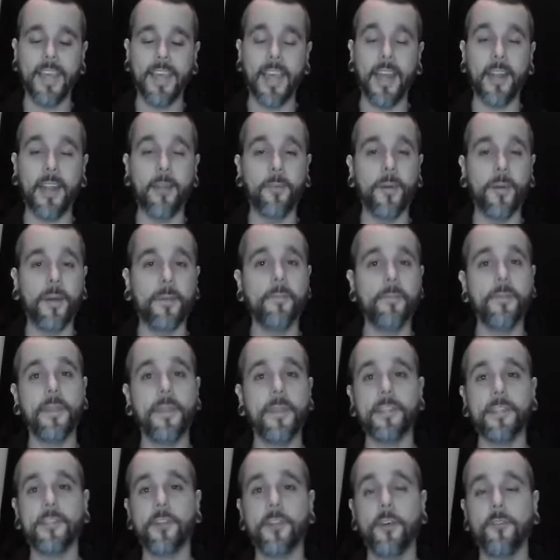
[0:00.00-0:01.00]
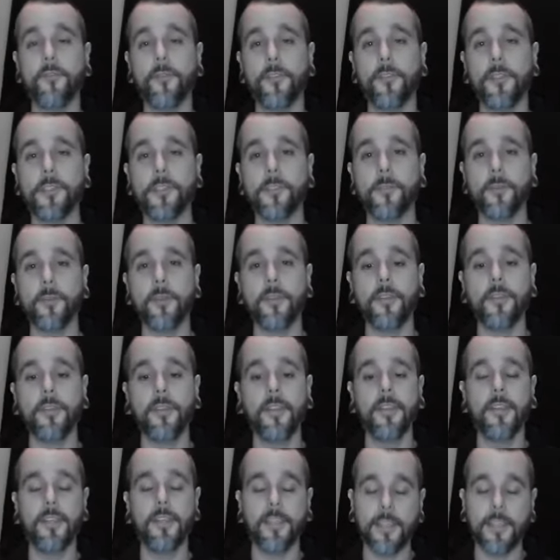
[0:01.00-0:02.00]
Anyway, that's all for this one.
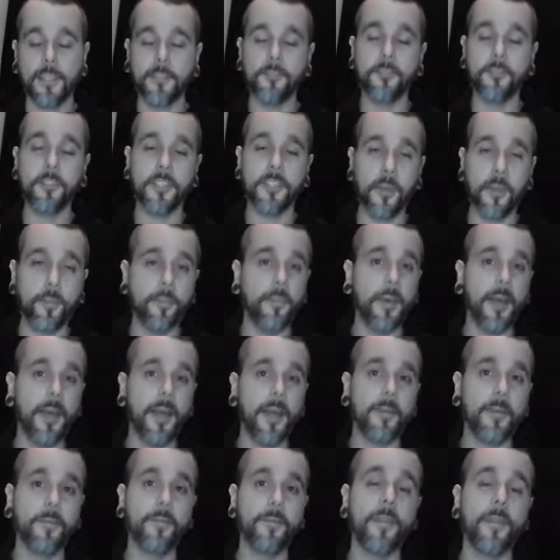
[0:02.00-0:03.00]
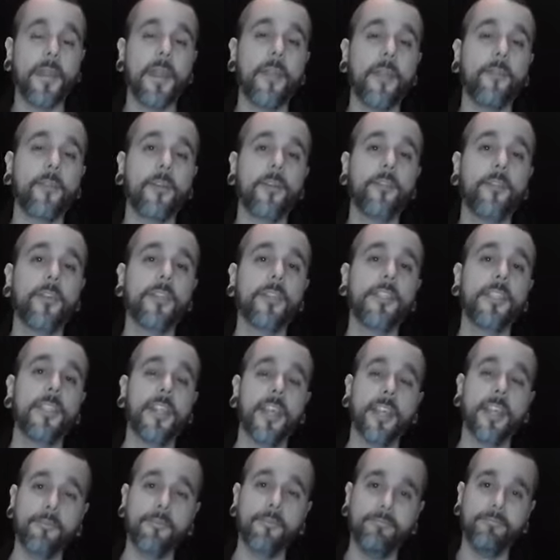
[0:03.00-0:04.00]
Thanks for stopping by and have a good rest of
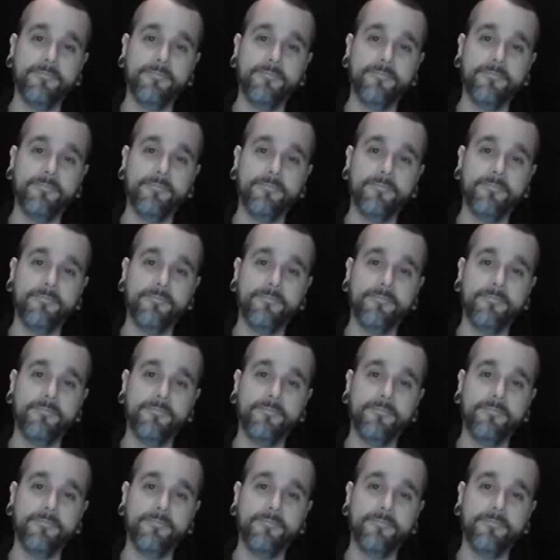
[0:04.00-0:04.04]
the day.